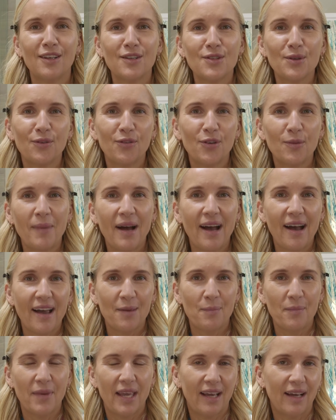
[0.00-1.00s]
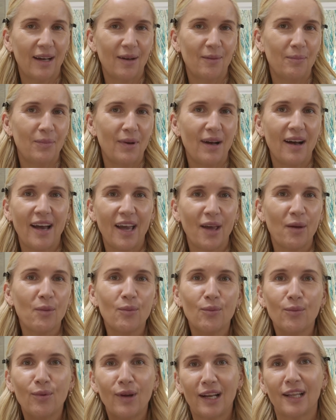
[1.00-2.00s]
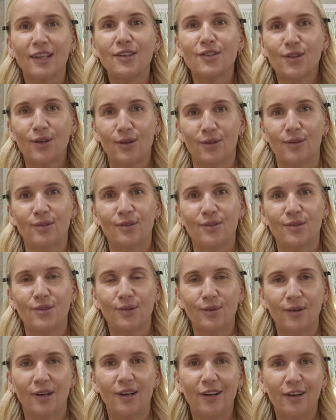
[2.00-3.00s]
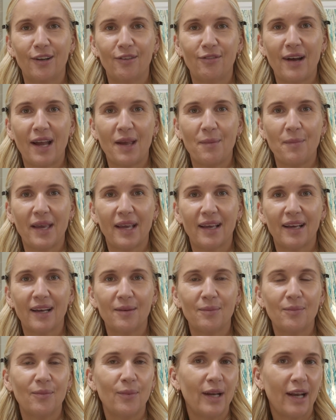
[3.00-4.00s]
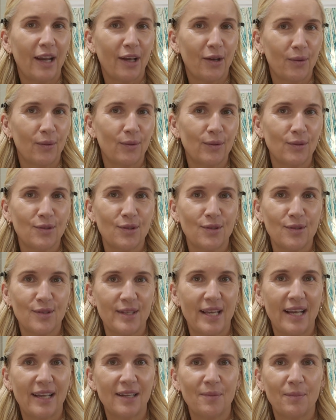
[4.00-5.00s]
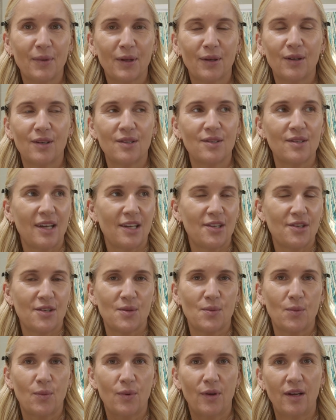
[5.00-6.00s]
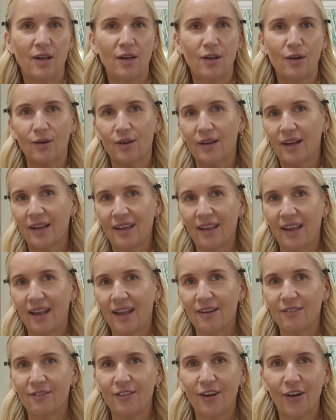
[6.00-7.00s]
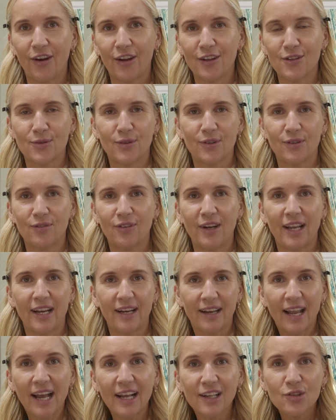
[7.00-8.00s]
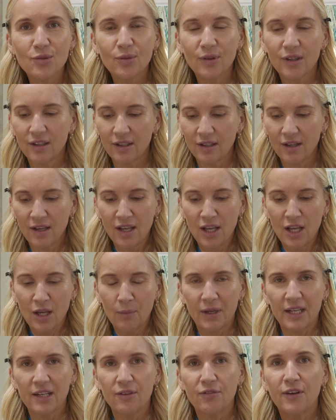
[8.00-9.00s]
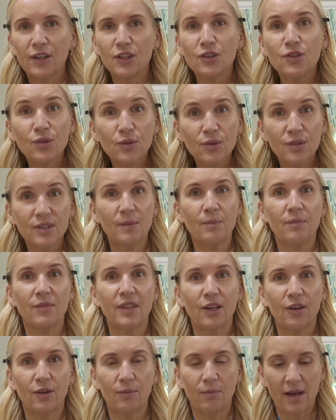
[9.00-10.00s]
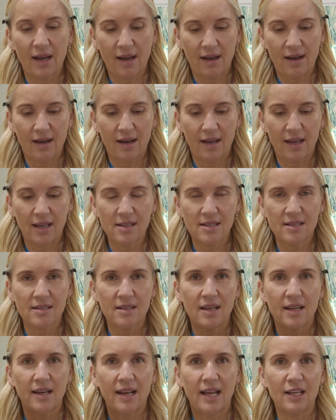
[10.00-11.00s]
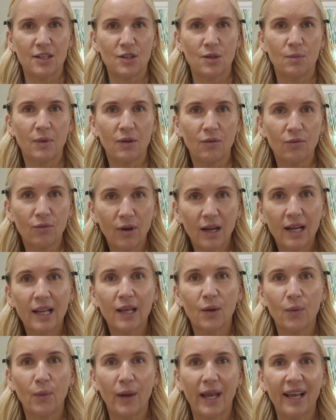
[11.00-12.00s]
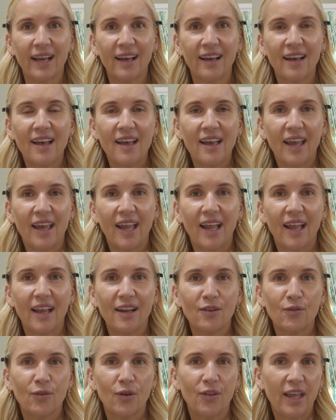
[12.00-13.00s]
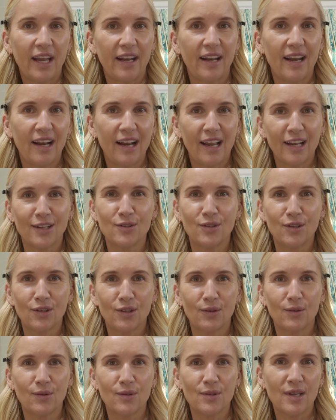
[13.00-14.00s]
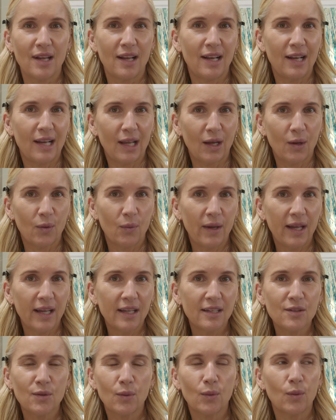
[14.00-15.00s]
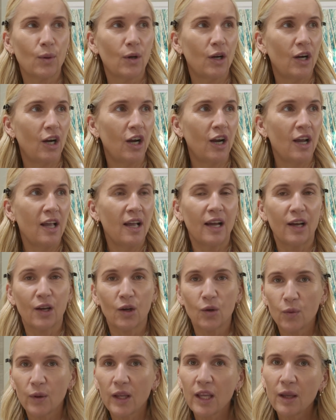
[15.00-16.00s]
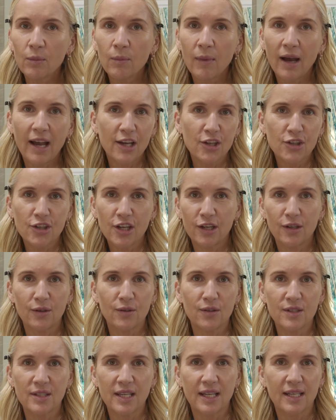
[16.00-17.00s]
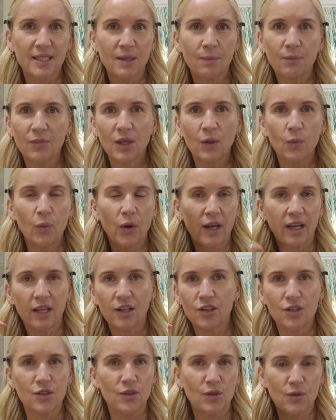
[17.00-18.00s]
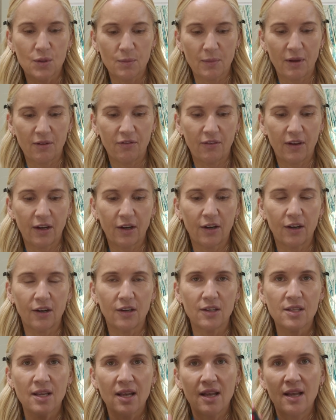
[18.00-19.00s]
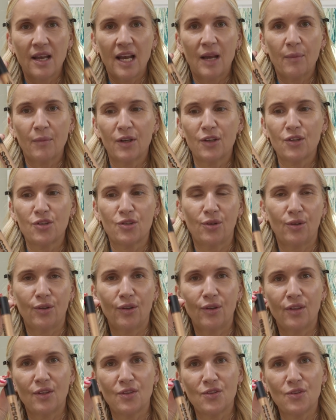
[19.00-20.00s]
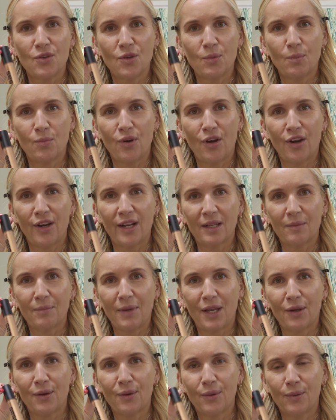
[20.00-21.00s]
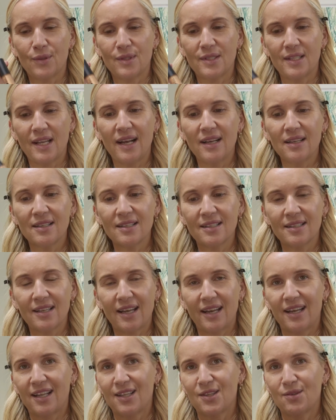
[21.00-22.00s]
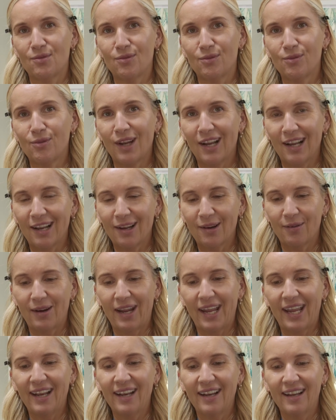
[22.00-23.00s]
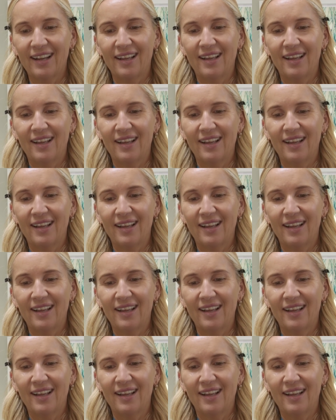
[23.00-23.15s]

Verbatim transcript: So for my eye makeup, I really don't do a lot of eye makeup when I go into set because I just want to look again very sort of like natural. But if I do something on my eyes, it has to be really quick, and for that I like to use a liquid or a cream eyeshadow stick, something where I can just use my fingers. I'm going to show you this new product by Kosas. It's really great.